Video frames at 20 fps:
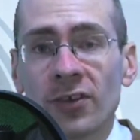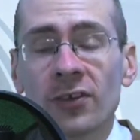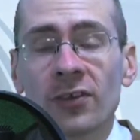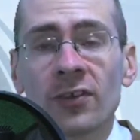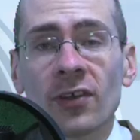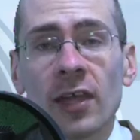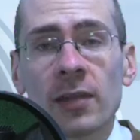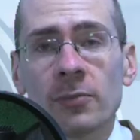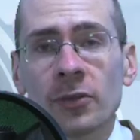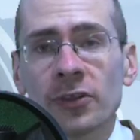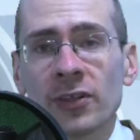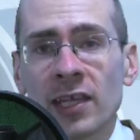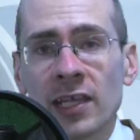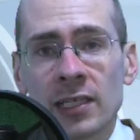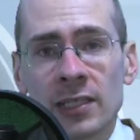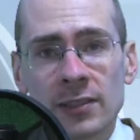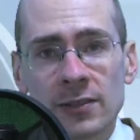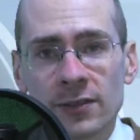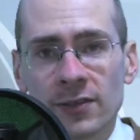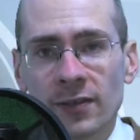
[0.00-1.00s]

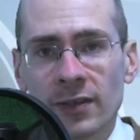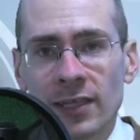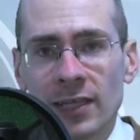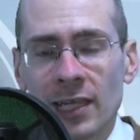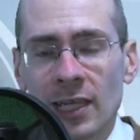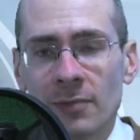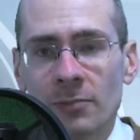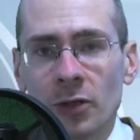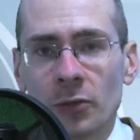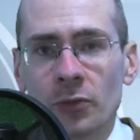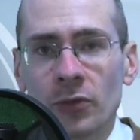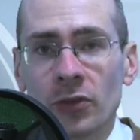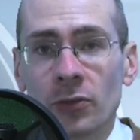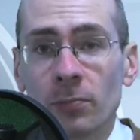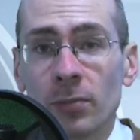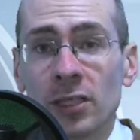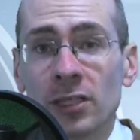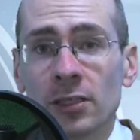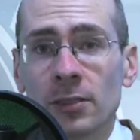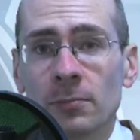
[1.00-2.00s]
simultaneously came out with
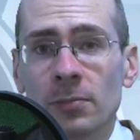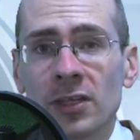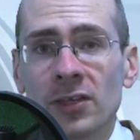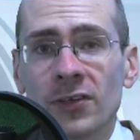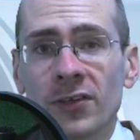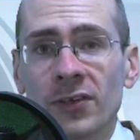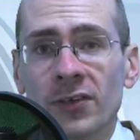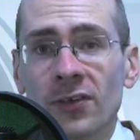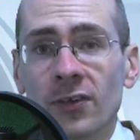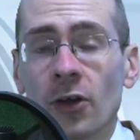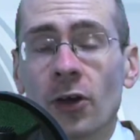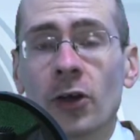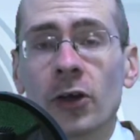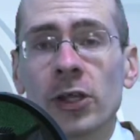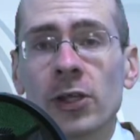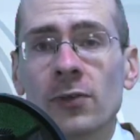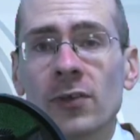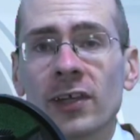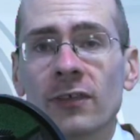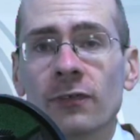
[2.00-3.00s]
opinion pieces
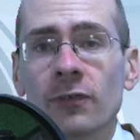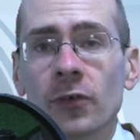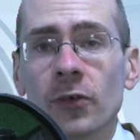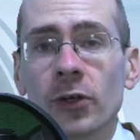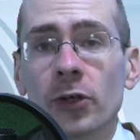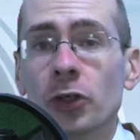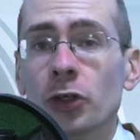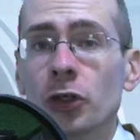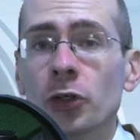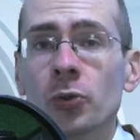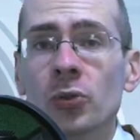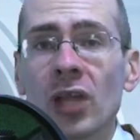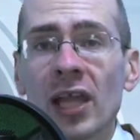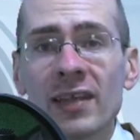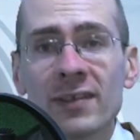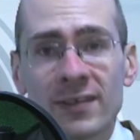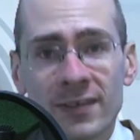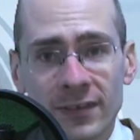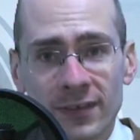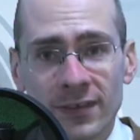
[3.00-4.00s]
arguing for new
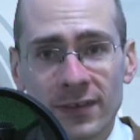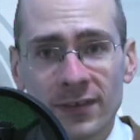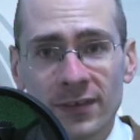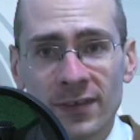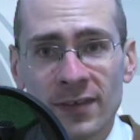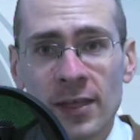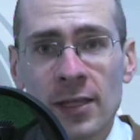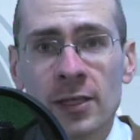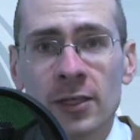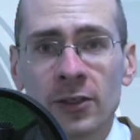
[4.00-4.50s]
licenses